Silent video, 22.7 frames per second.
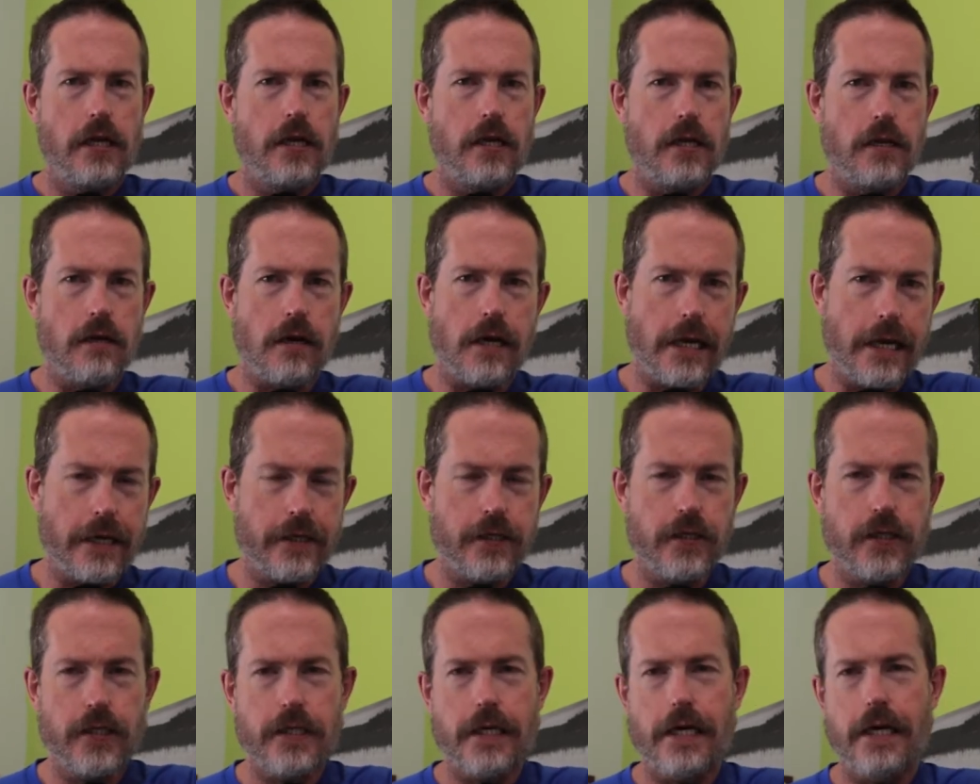not
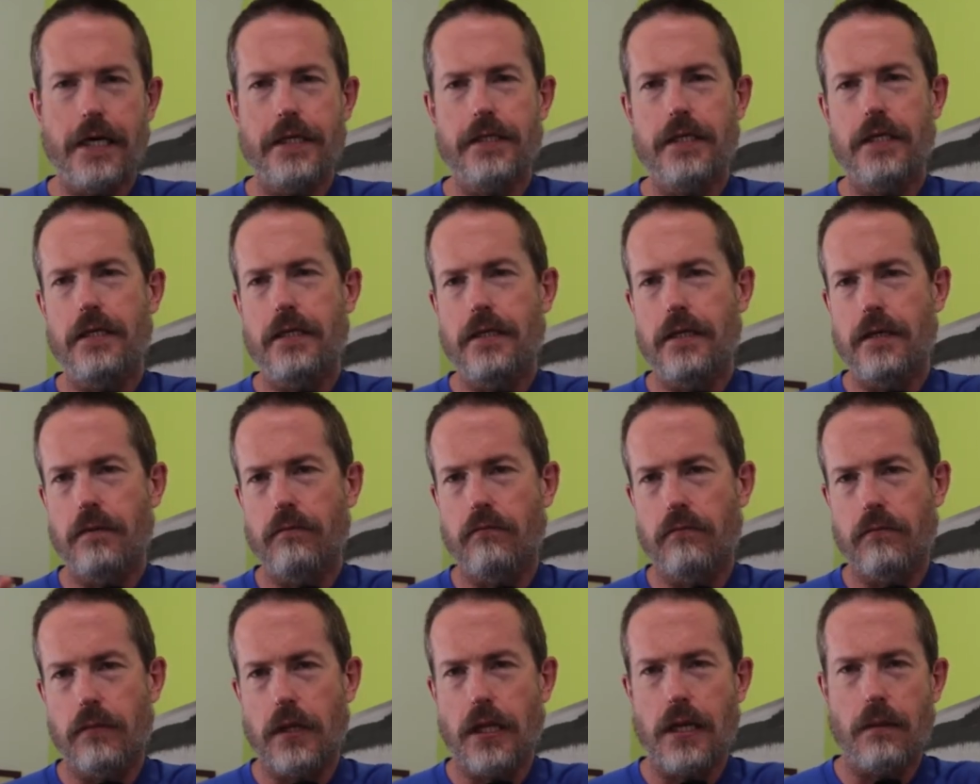exercising
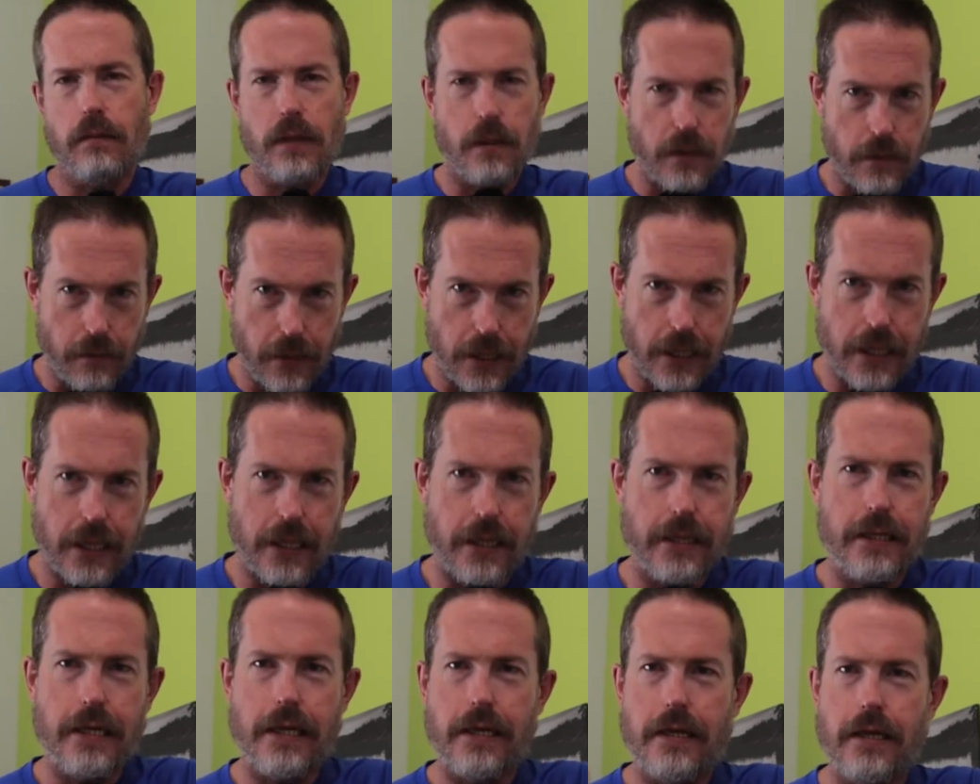and blah blah blah blah.
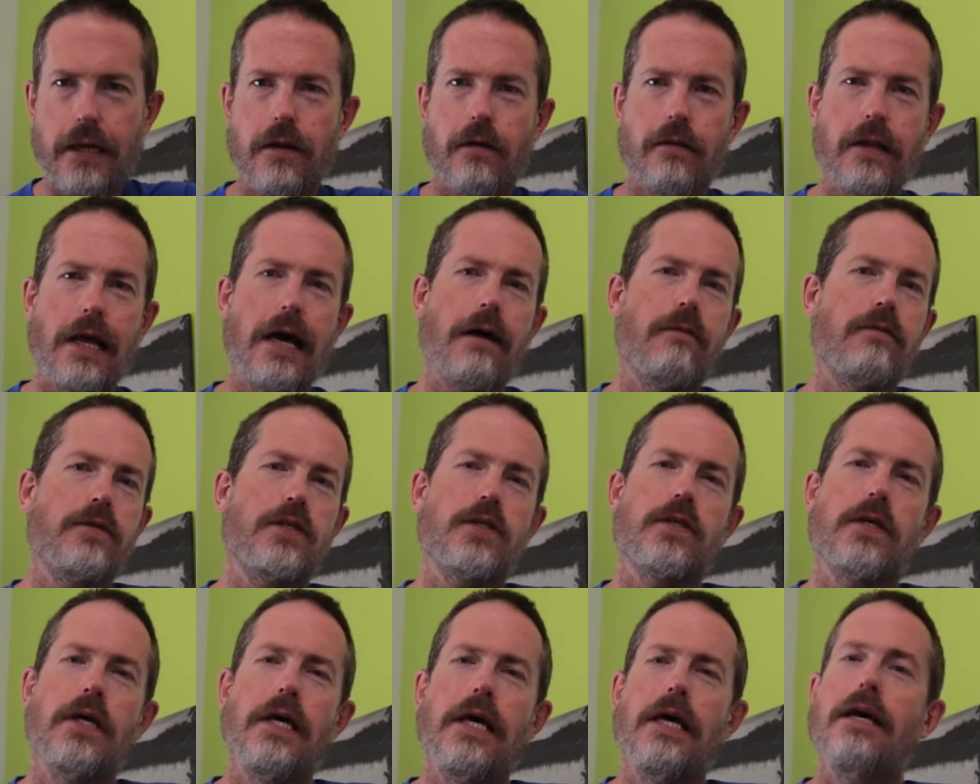And you know that
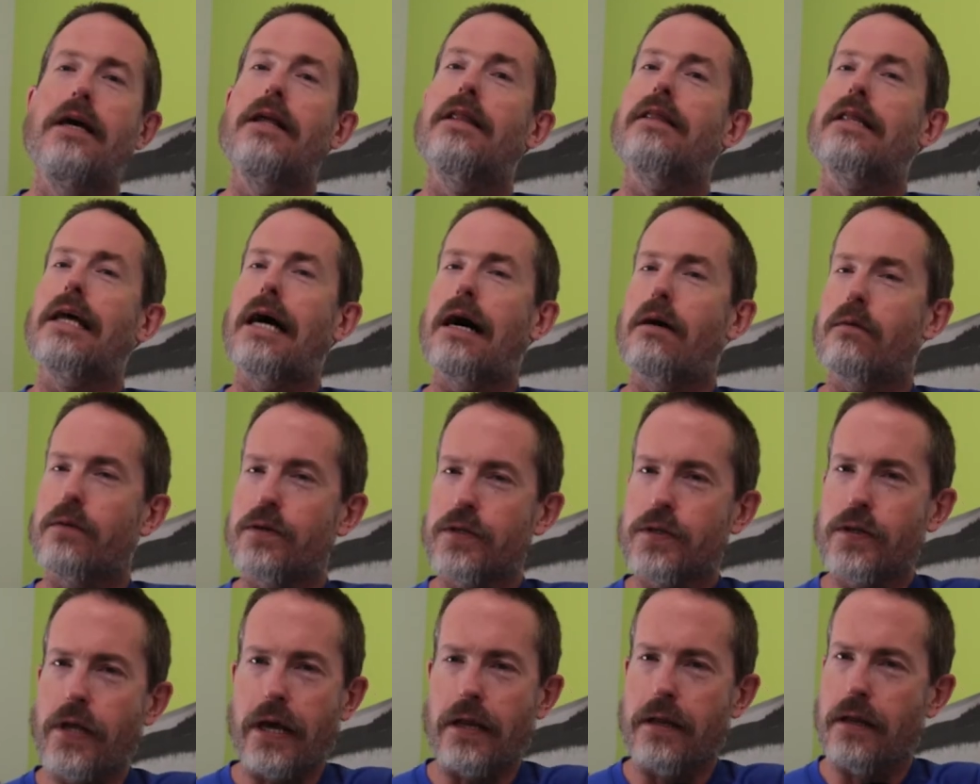was that
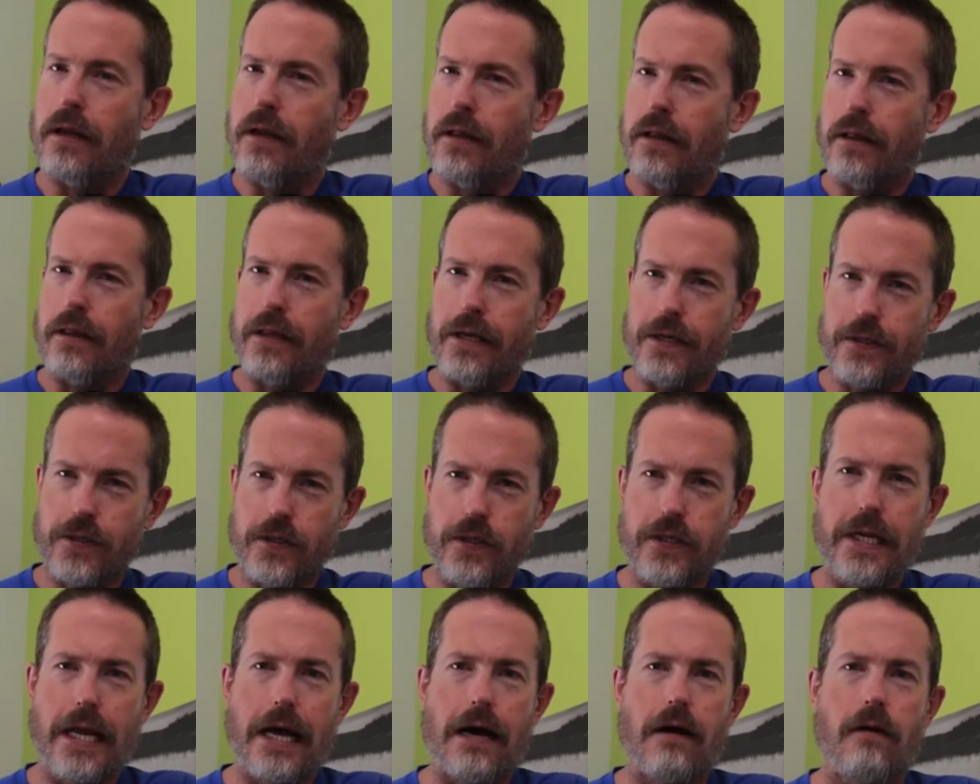was then. This
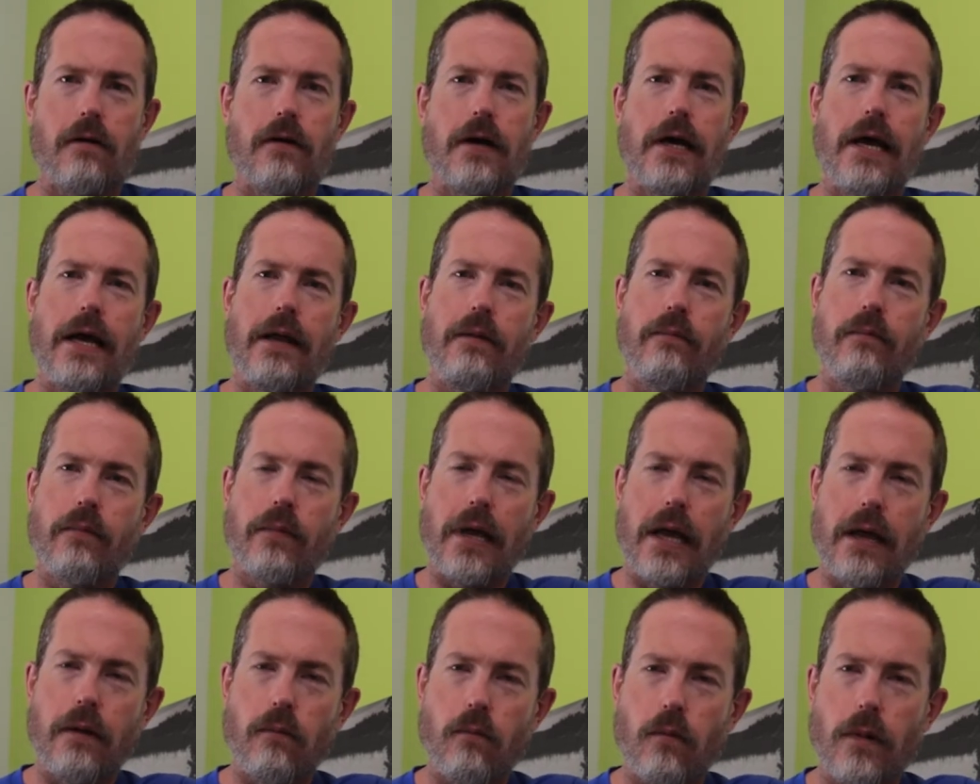is now. And
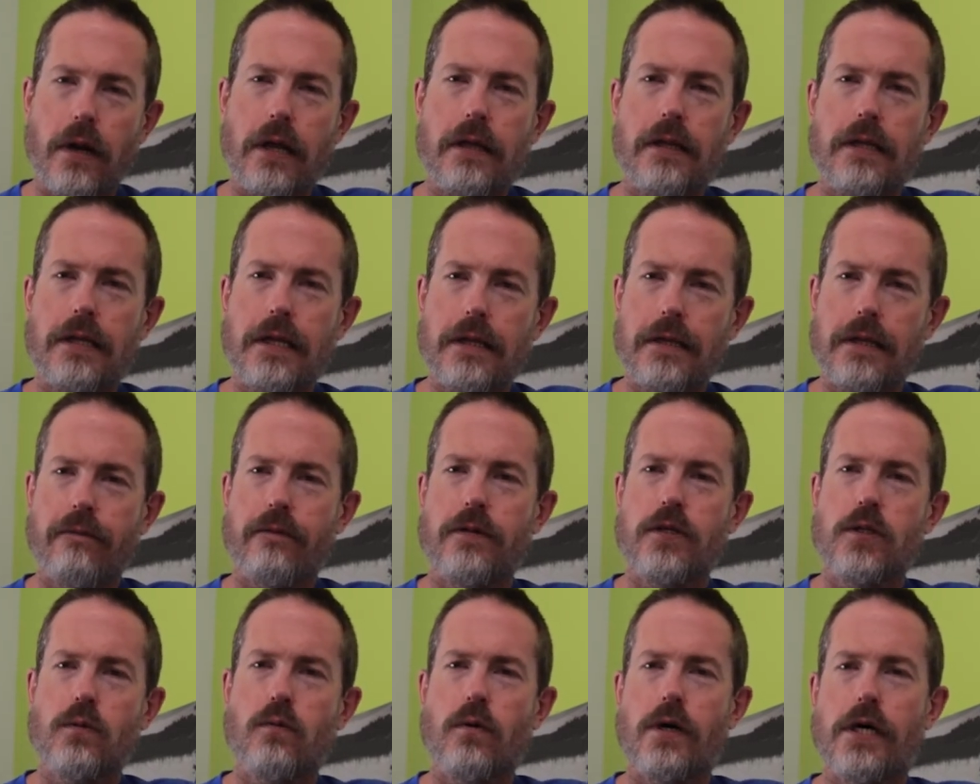and what the
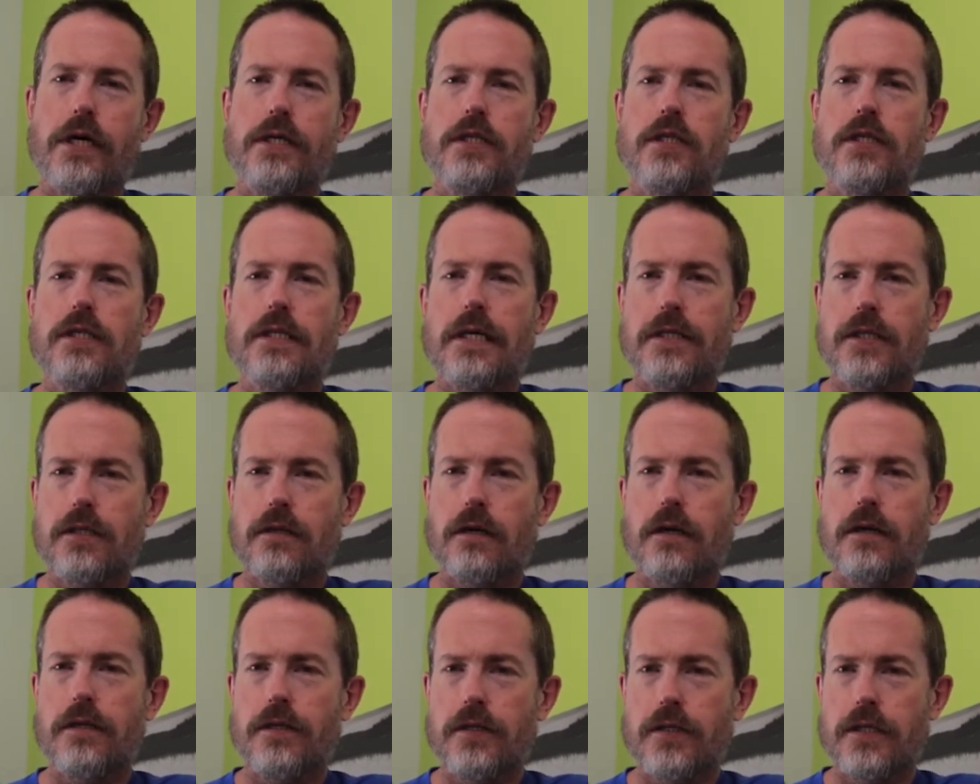difference was is I
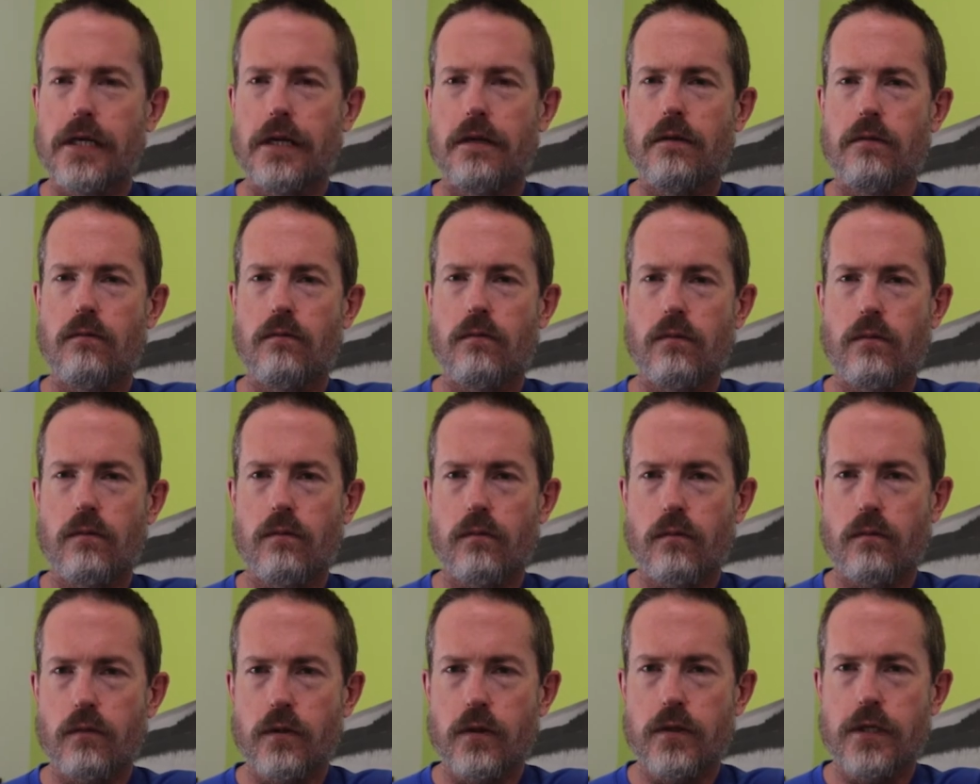started setting
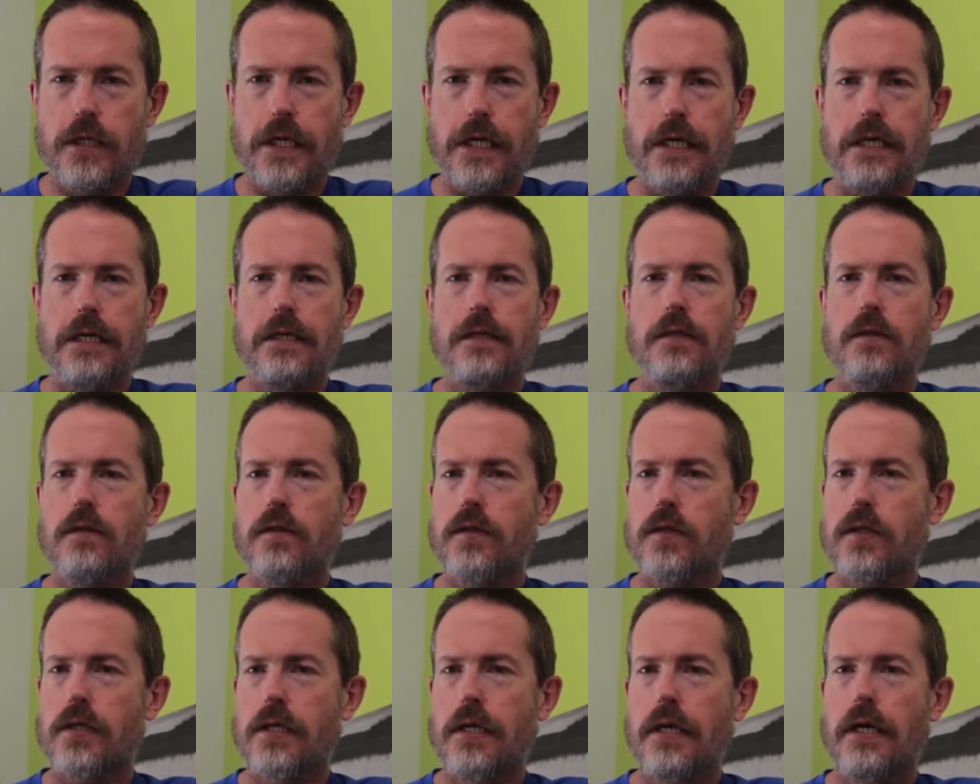
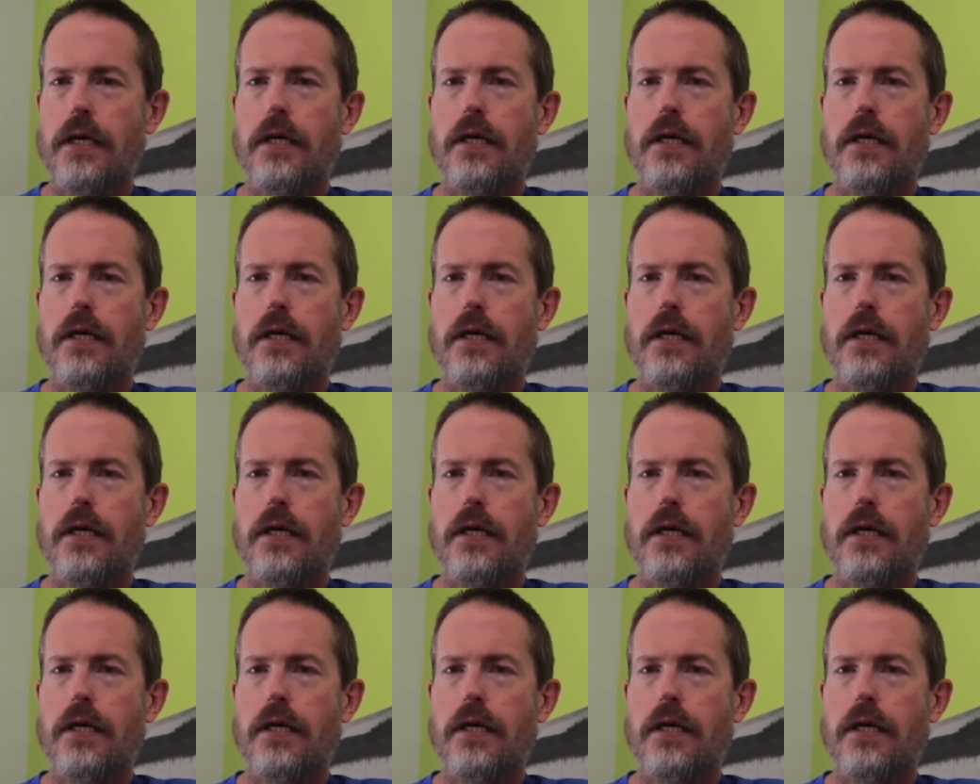routines